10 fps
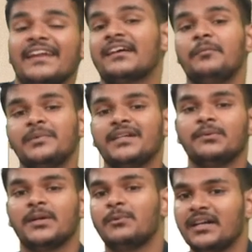get a
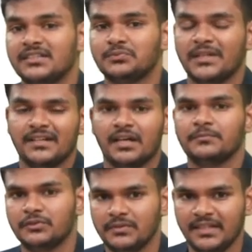competitive advantage when it
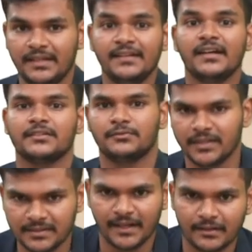comes to the
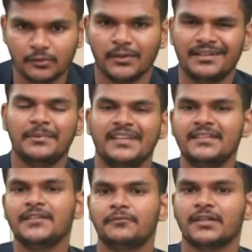industry, isn't it? So, it'll be
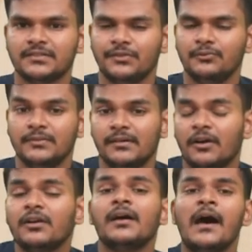easy for us to do
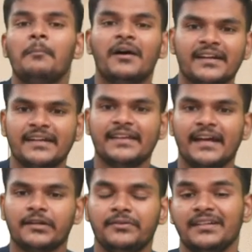our marketing
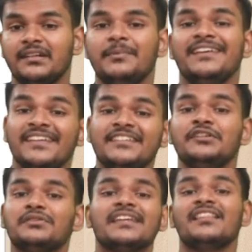activity. It'll be easy
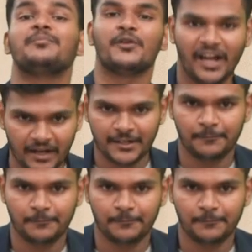to sell the product,